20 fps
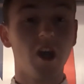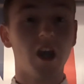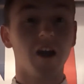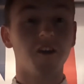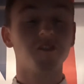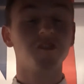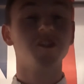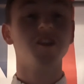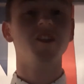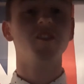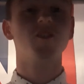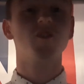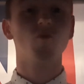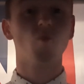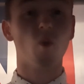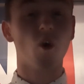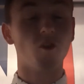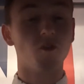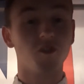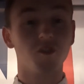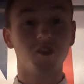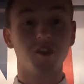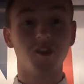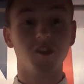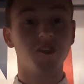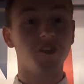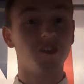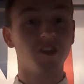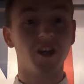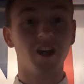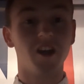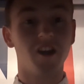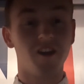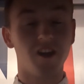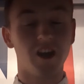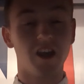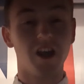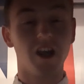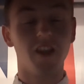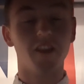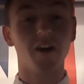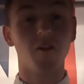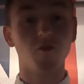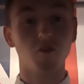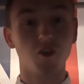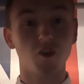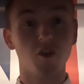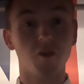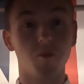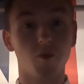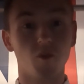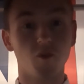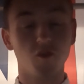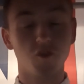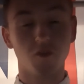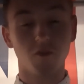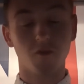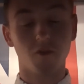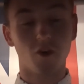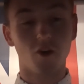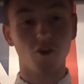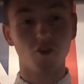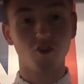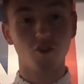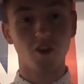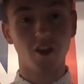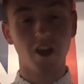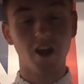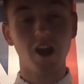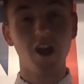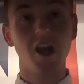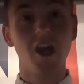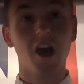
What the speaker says: I sneezed once this entire day, and that was on the bus, unfortunately.